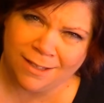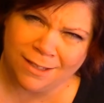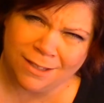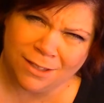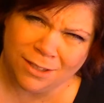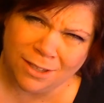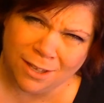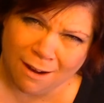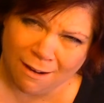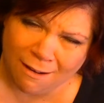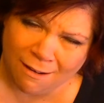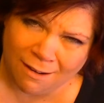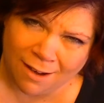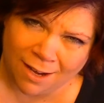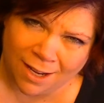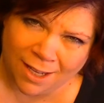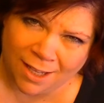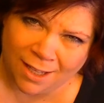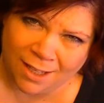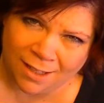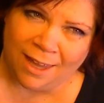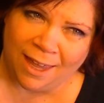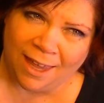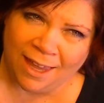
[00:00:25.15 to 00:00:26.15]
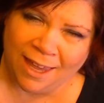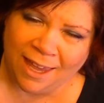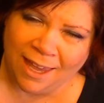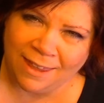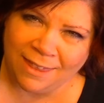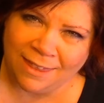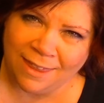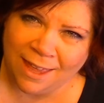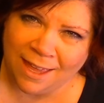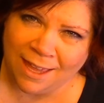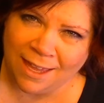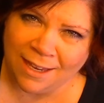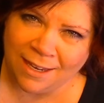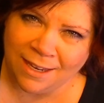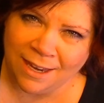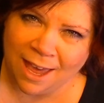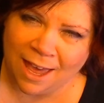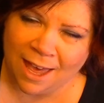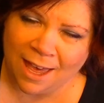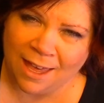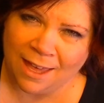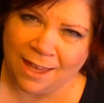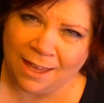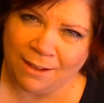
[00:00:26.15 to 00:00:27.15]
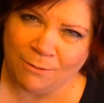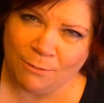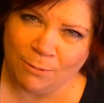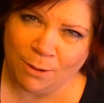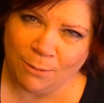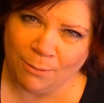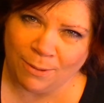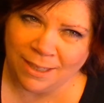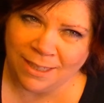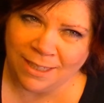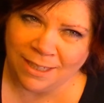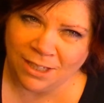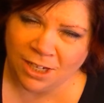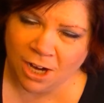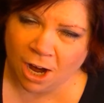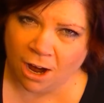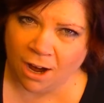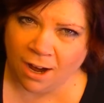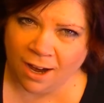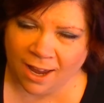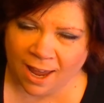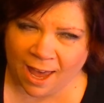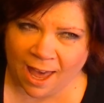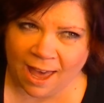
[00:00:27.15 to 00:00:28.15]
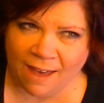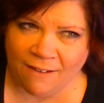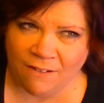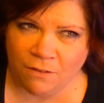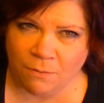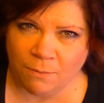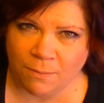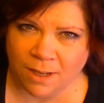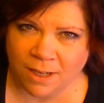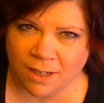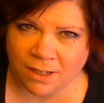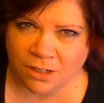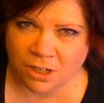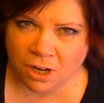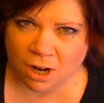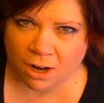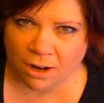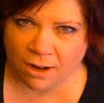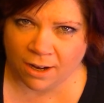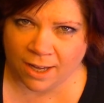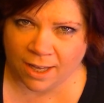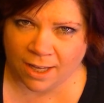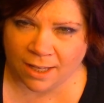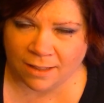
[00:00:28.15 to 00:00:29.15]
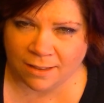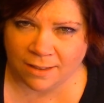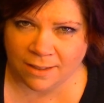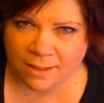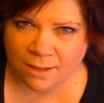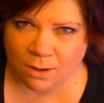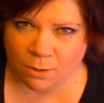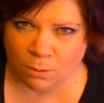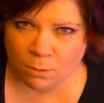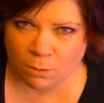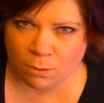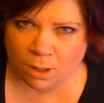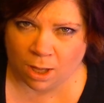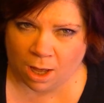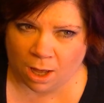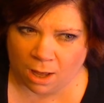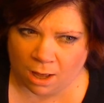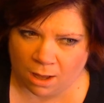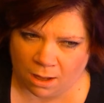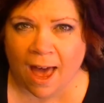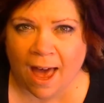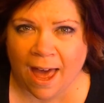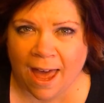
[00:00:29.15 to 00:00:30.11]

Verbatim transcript: Sorry. And then uh, we went to Target. I haven't been to Target in so long.